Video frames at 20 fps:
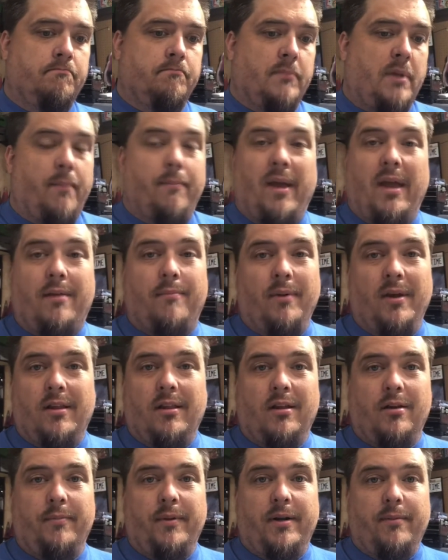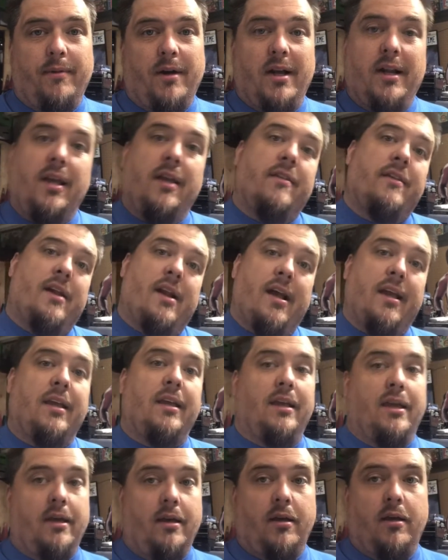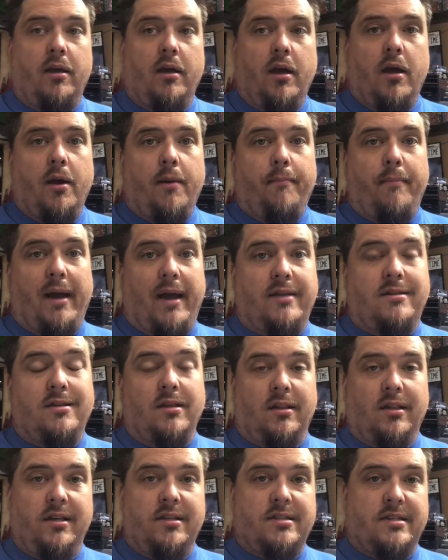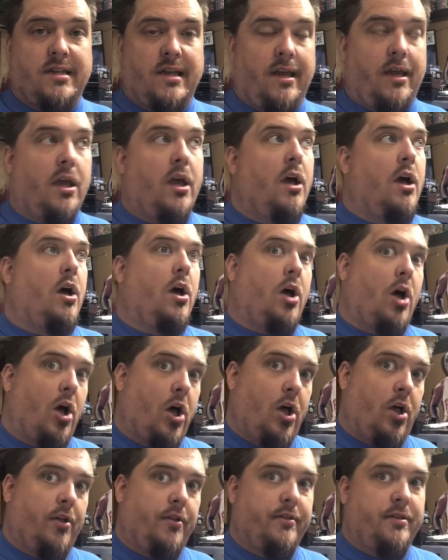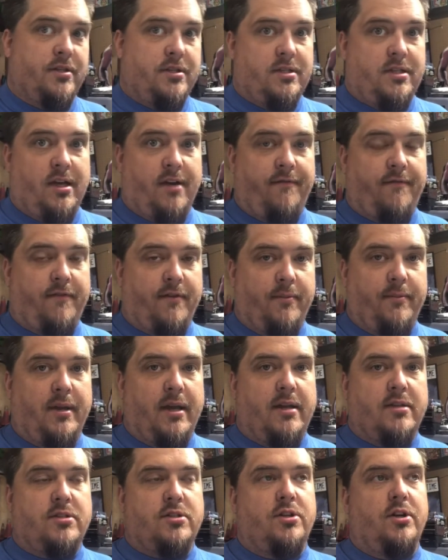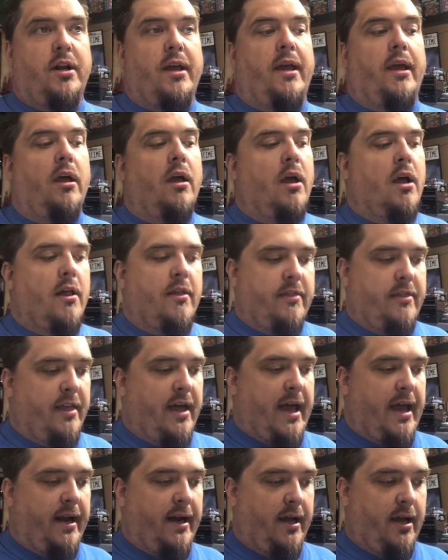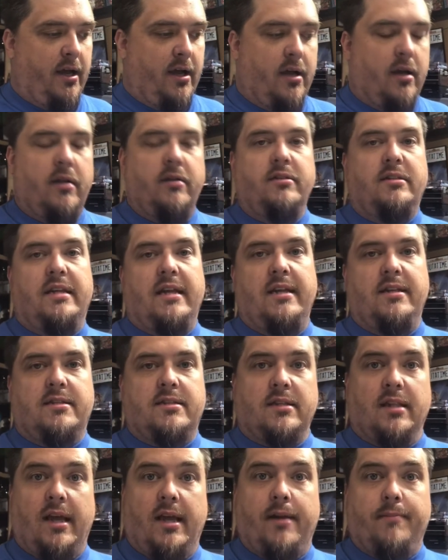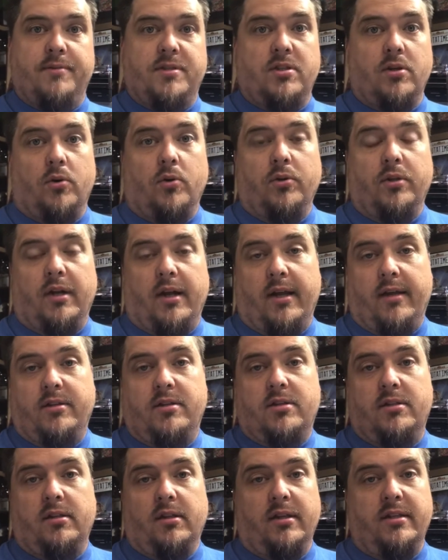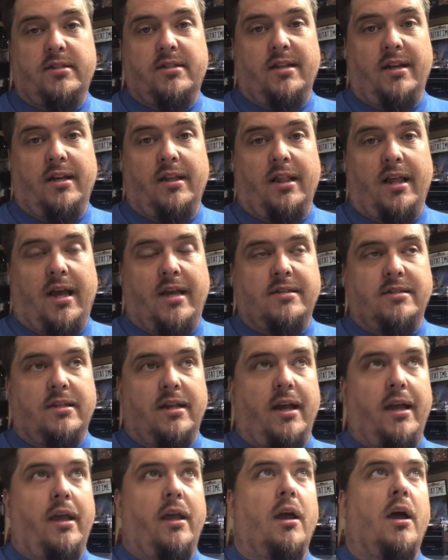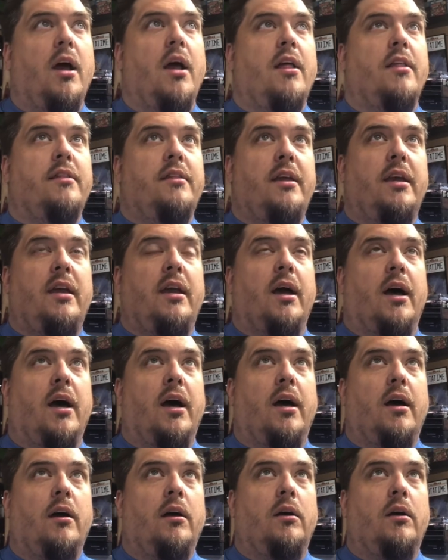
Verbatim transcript: make me a little bit of money, and then I can get back to listing all the stuff from yesterday. That uh, Dietz lamp sold, and I listed it last night. The... Uh,